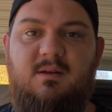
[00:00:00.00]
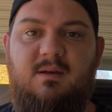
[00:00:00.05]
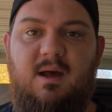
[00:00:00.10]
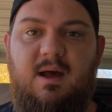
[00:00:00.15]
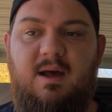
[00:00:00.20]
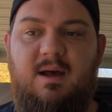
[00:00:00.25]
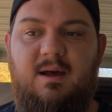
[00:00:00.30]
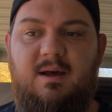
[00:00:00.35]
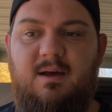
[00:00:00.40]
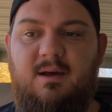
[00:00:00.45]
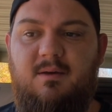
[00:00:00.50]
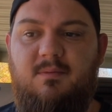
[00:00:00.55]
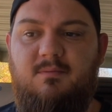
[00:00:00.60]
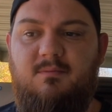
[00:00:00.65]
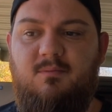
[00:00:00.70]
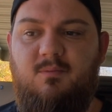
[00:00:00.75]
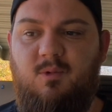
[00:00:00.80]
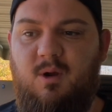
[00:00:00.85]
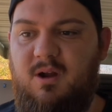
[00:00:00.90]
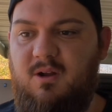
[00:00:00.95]

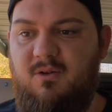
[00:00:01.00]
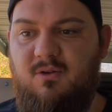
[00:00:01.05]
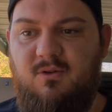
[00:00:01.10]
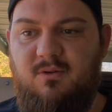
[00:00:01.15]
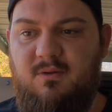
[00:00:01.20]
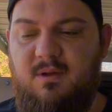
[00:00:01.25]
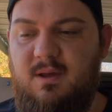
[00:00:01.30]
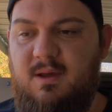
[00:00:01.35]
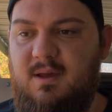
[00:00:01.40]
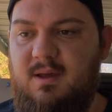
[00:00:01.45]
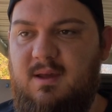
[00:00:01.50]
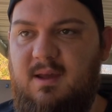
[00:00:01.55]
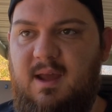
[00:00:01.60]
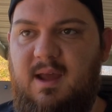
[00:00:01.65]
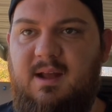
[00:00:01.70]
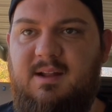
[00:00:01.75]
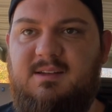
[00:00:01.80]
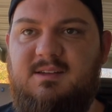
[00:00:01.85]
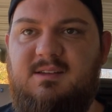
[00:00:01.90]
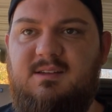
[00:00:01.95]
reticle.
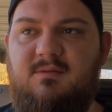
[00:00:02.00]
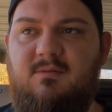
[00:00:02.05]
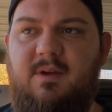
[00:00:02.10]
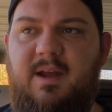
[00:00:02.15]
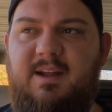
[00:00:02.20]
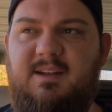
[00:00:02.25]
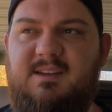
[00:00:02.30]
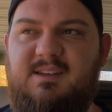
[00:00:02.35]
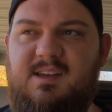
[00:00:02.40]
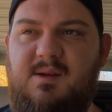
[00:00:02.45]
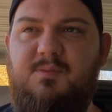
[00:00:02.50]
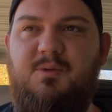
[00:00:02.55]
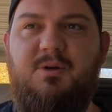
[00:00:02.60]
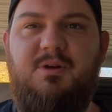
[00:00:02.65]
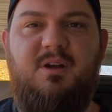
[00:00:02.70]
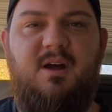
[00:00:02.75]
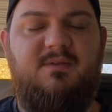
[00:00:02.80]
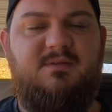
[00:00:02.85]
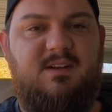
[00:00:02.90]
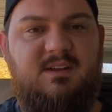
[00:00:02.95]
It's simple
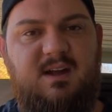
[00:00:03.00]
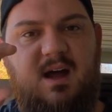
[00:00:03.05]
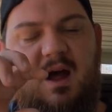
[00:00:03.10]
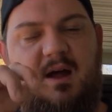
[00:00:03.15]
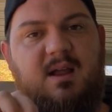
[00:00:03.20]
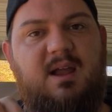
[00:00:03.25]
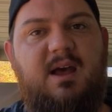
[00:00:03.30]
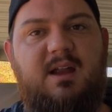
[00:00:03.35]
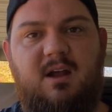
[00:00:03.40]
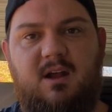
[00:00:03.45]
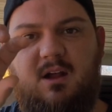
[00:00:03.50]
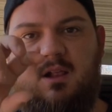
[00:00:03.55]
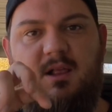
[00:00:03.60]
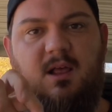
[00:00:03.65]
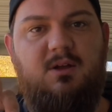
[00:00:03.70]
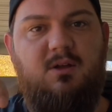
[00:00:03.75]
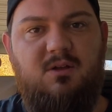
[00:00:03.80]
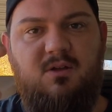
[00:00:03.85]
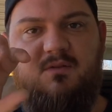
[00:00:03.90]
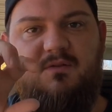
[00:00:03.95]
enough to not kind of
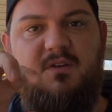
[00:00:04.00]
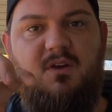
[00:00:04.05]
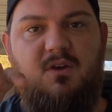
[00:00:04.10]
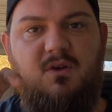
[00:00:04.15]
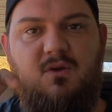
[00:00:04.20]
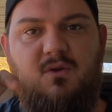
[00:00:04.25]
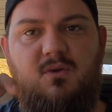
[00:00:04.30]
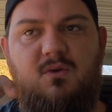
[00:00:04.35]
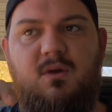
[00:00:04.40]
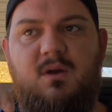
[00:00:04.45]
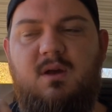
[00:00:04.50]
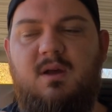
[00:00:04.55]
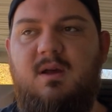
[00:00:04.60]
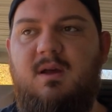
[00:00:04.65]
clutter the view